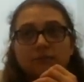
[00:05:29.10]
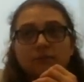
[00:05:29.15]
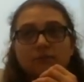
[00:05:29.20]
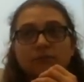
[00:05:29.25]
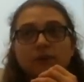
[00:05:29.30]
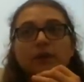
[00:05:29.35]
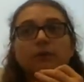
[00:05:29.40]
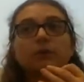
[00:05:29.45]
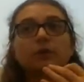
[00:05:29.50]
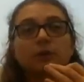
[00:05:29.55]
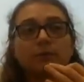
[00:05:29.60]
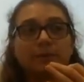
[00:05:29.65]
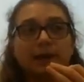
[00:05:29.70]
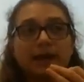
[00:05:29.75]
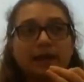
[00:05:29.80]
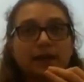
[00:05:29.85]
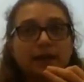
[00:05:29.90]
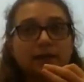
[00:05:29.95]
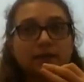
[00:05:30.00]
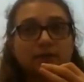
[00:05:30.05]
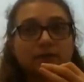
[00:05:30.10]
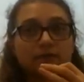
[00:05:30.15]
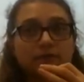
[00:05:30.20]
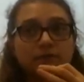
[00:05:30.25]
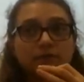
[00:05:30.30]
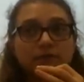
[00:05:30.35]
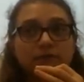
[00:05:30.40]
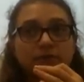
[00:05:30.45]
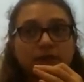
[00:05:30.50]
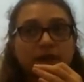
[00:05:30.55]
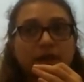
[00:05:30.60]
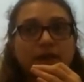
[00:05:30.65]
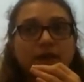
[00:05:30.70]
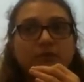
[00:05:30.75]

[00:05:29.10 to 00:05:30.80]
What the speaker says: Like when you're panicked, right?